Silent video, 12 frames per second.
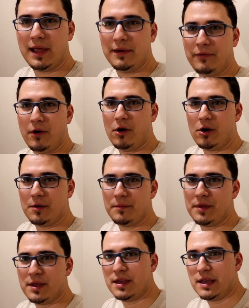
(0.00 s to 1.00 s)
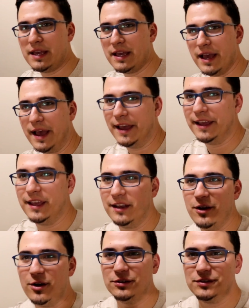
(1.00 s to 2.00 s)
my left arm, I can
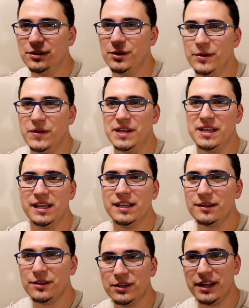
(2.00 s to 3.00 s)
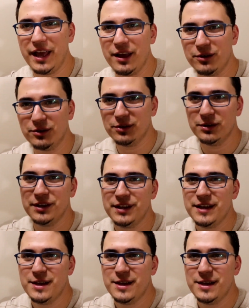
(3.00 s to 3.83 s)
also get a good angle